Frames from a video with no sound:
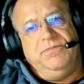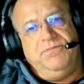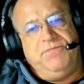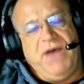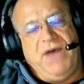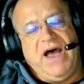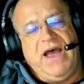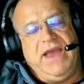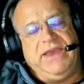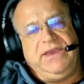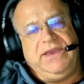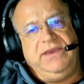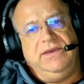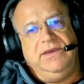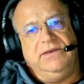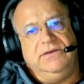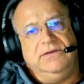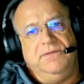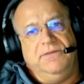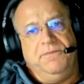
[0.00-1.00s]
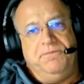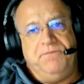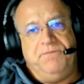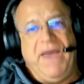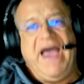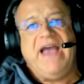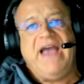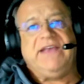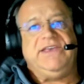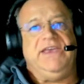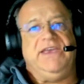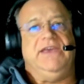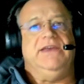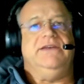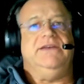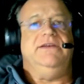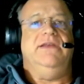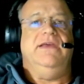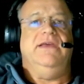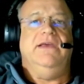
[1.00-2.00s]
buy back
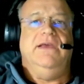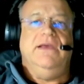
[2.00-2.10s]
in